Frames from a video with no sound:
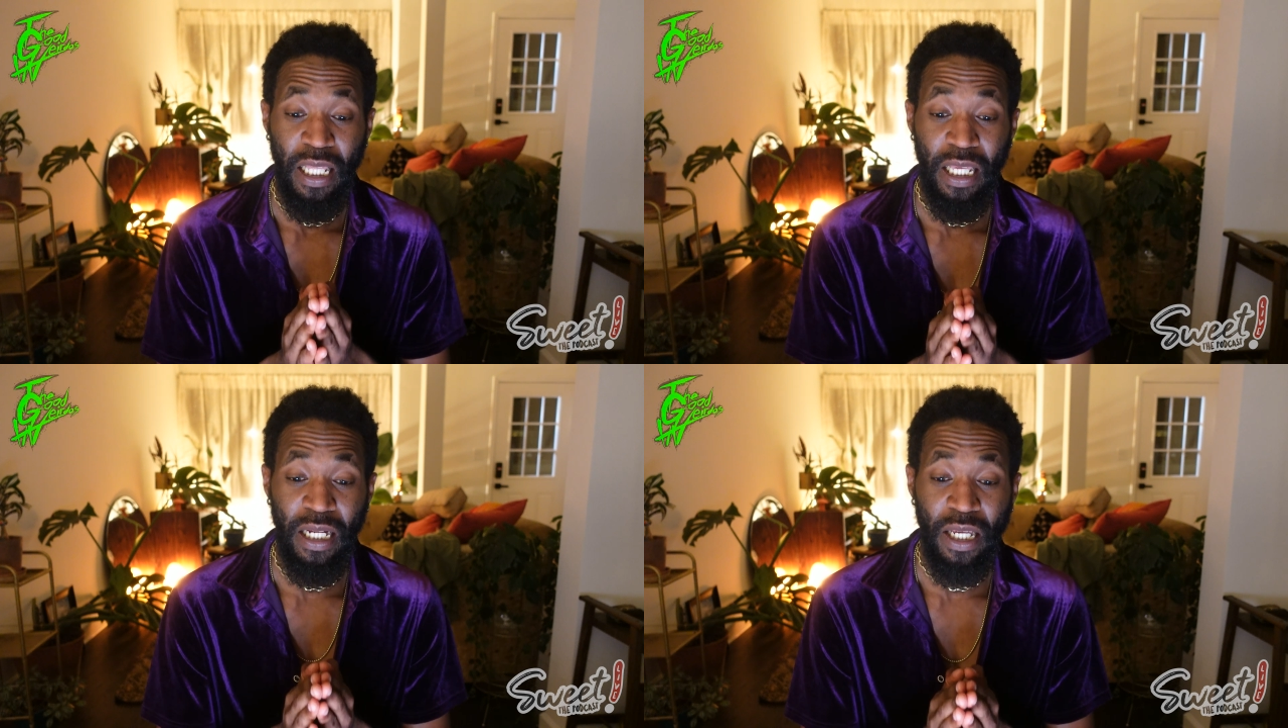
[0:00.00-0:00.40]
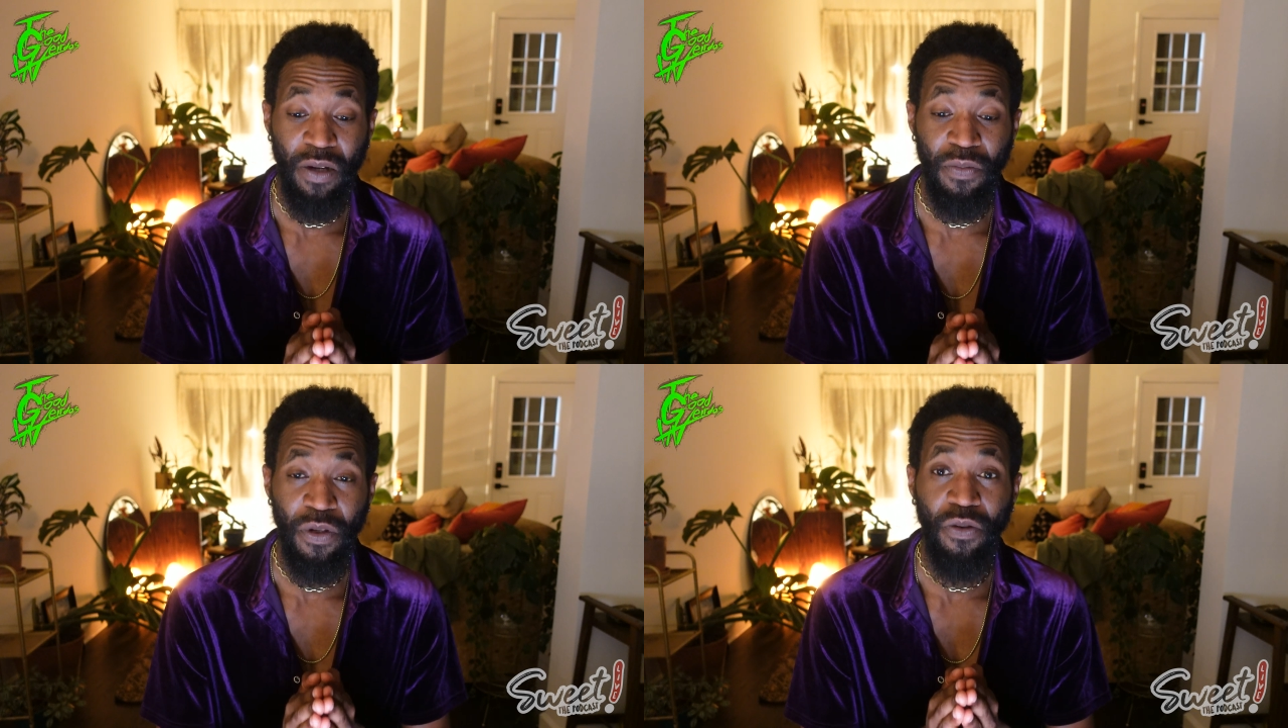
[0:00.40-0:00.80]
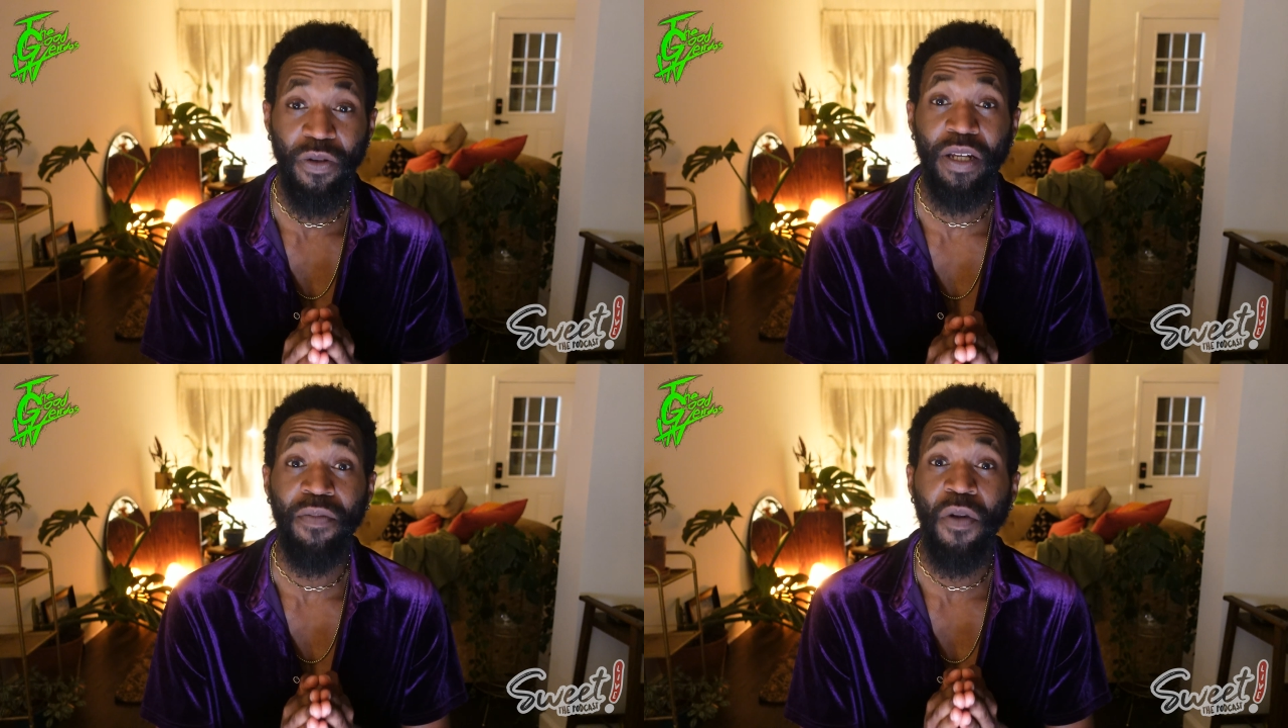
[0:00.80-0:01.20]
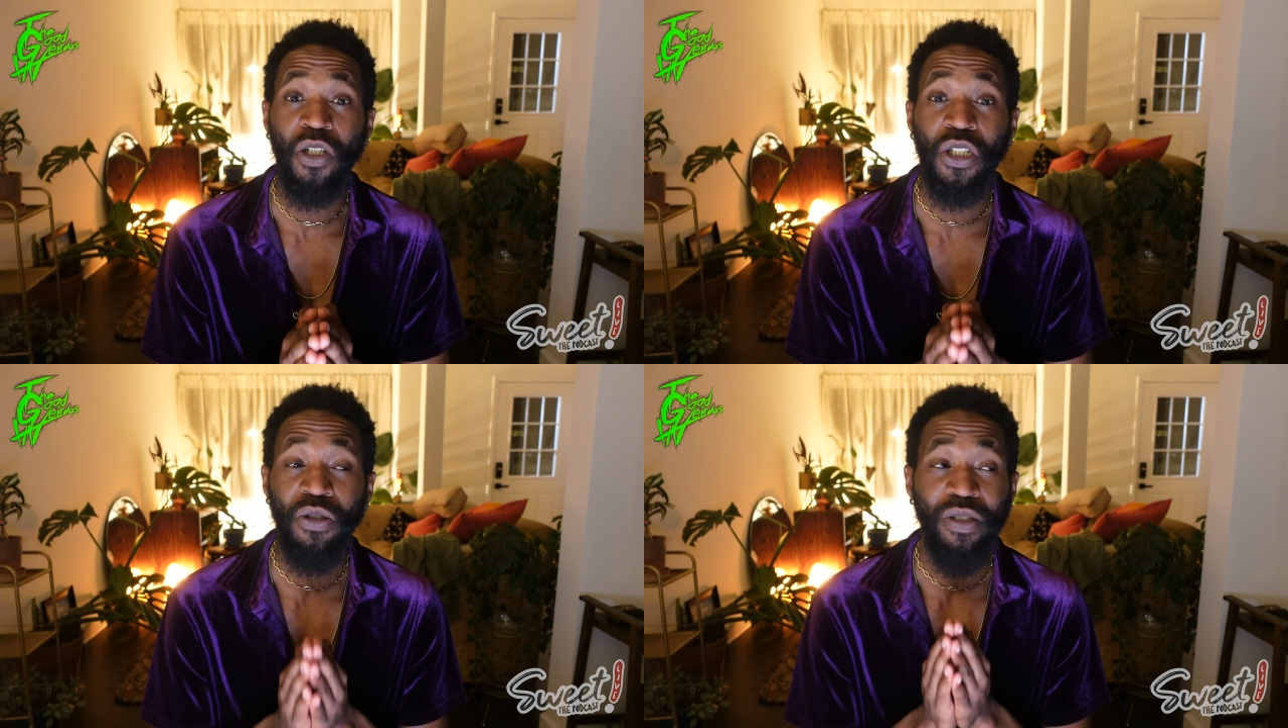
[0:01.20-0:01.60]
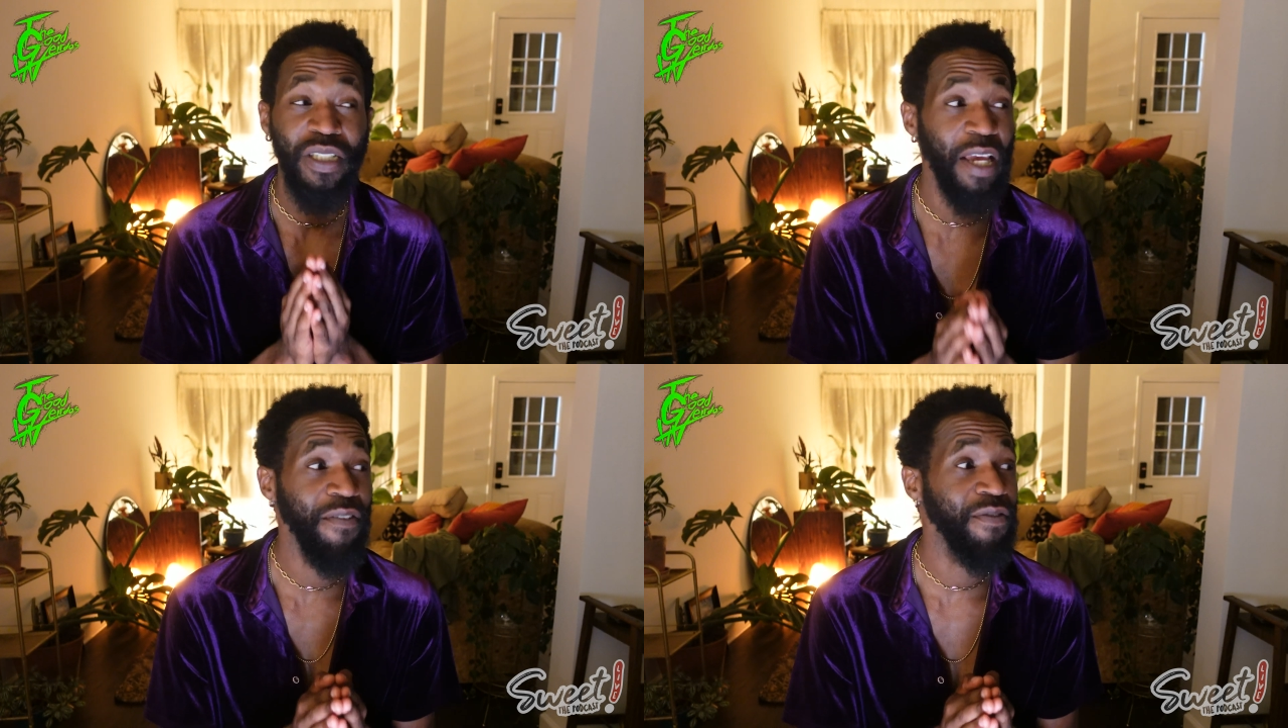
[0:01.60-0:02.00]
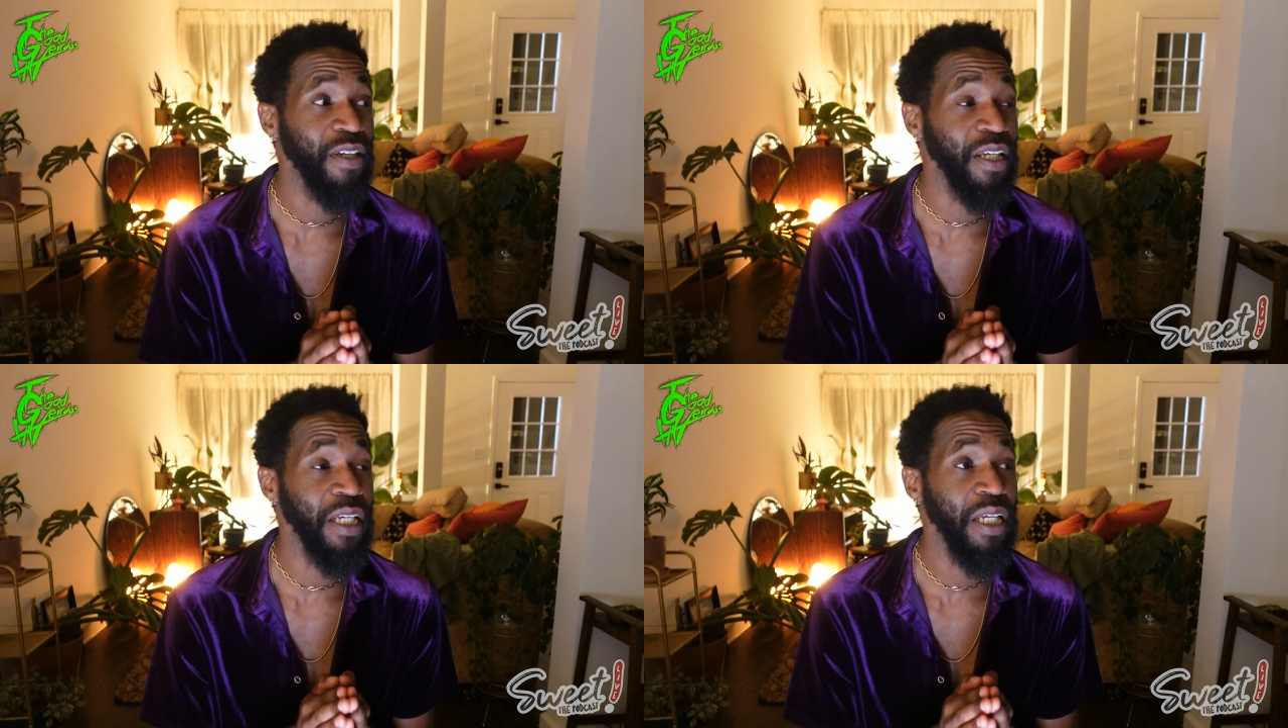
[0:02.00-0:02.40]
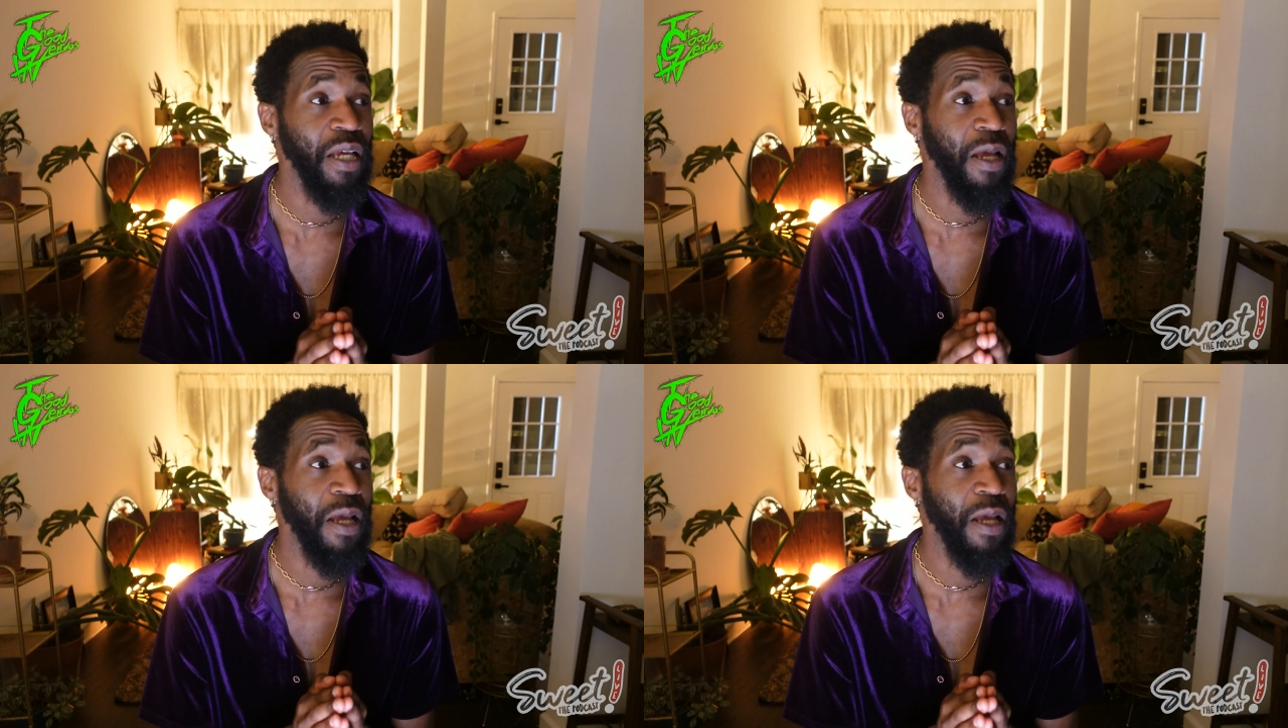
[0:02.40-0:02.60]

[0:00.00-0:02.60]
it'll help you get emotional safety